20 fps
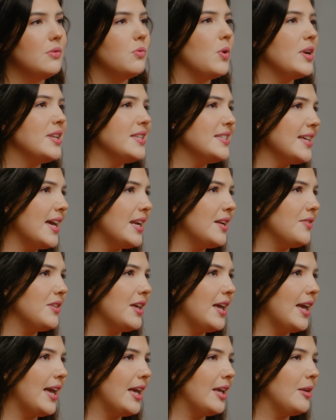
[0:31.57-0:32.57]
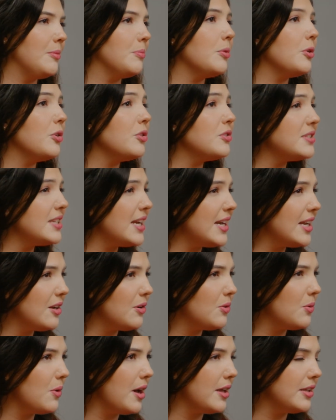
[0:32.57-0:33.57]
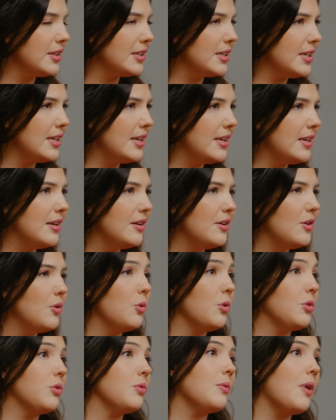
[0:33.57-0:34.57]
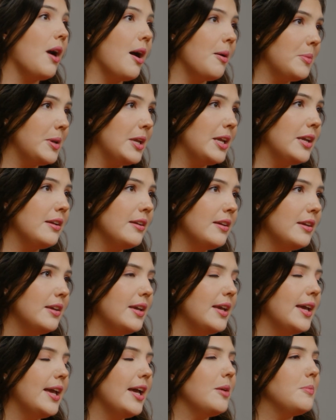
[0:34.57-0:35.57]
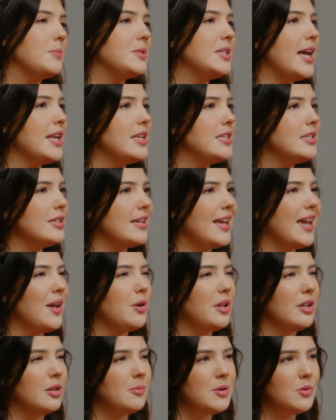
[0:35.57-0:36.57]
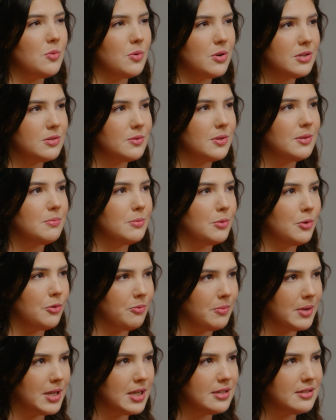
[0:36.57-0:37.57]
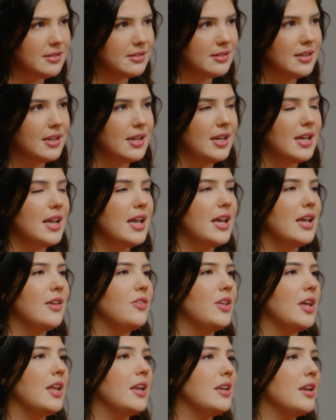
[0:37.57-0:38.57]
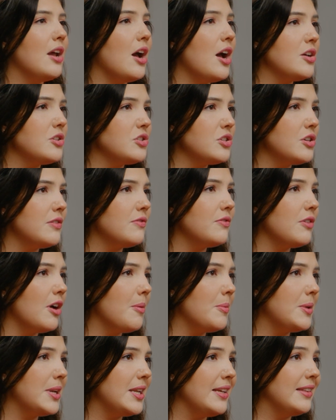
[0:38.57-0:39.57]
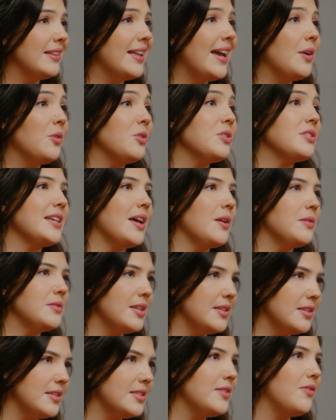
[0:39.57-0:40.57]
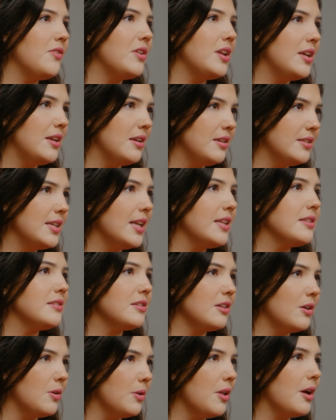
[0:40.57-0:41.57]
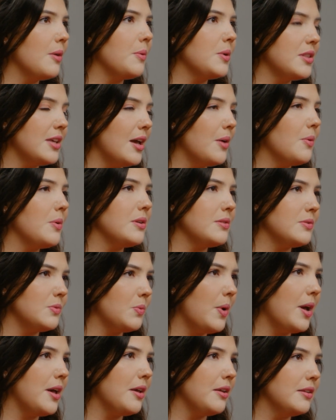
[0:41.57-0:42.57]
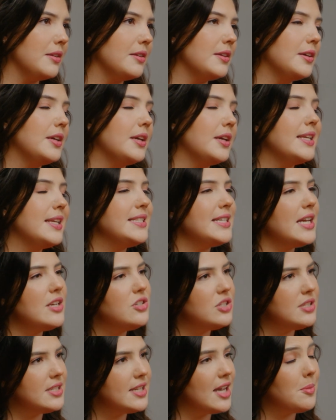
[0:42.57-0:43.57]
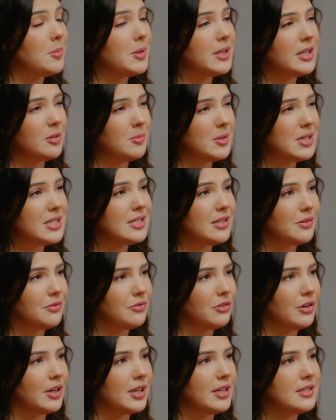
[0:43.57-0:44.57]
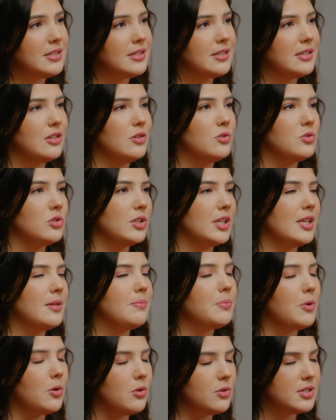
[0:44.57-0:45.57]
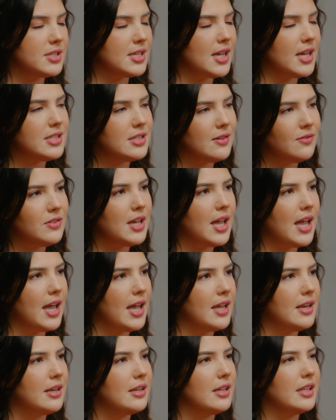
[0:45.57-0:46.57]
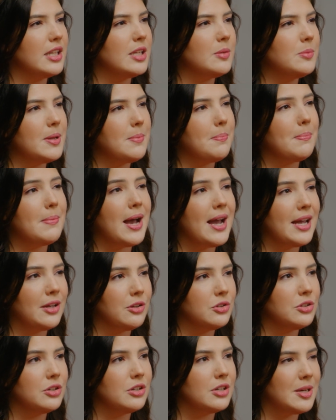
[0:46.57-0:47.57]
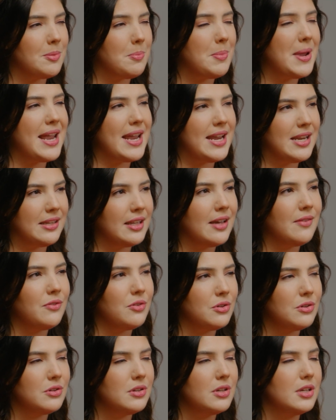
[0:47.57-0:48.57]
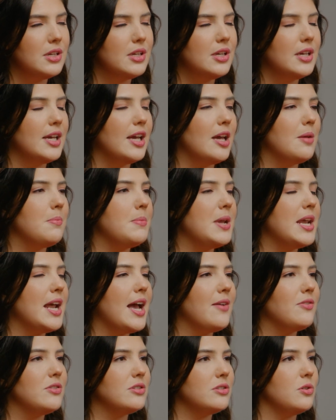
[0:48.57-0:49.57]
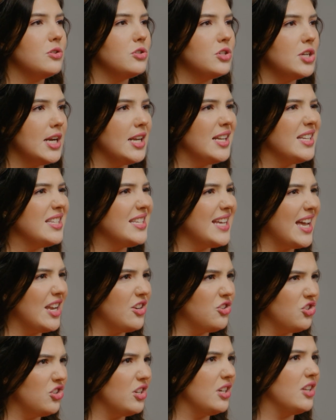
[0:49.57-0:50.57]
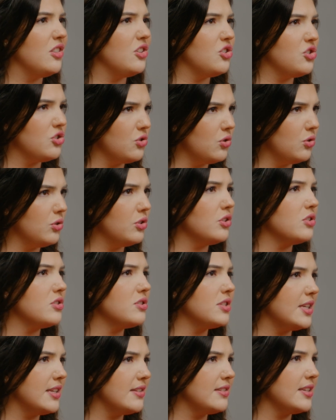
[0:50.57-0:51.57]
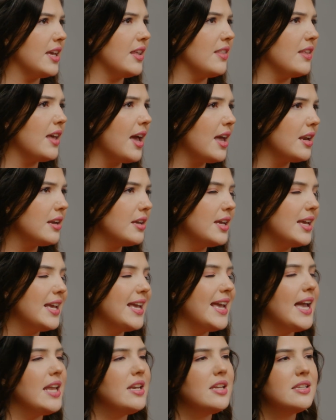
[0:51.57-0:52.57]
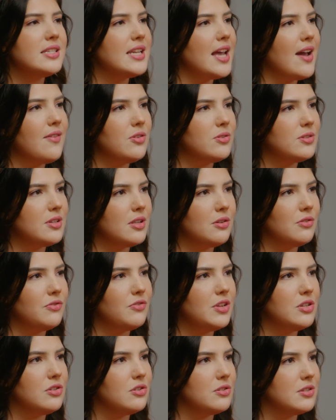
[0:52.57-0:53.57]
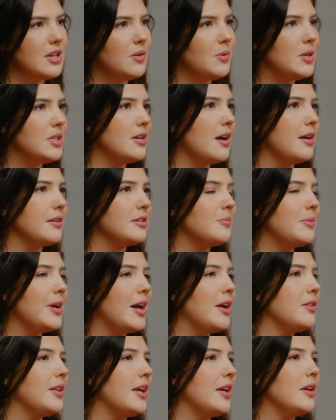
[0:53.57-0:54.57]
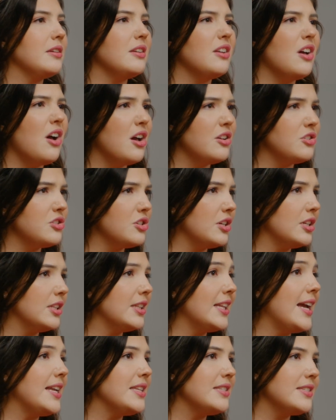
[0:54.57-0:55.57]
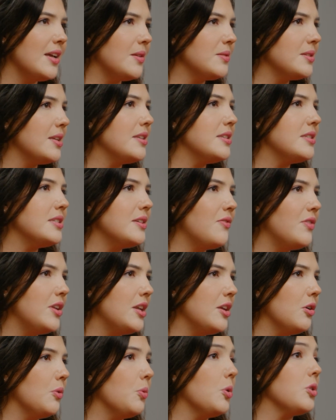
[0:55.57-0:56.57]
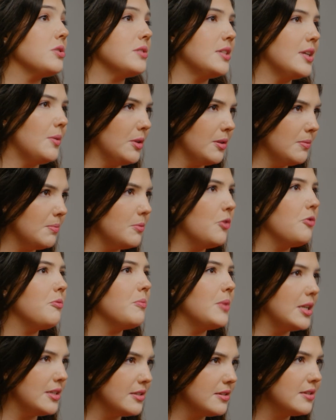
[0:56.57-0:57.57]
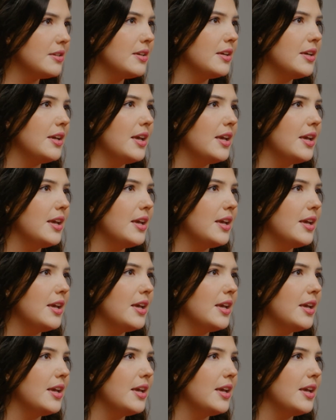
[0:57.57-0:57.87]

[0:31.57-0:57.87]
One side of the head, pulsating quality or throbbing, tend to get a little bit worse with movement. And then nausea, vomiting, light or sound sensitivity tends to go along with that one as well. Tension type a little bit different. Usually both sides of the head, a little bit milder in pain level, and may have associated tension in the shoulders, things like that. It doesn't have those other features that we talked about, like nausea, light, sound sensitivity, or worsening with movement.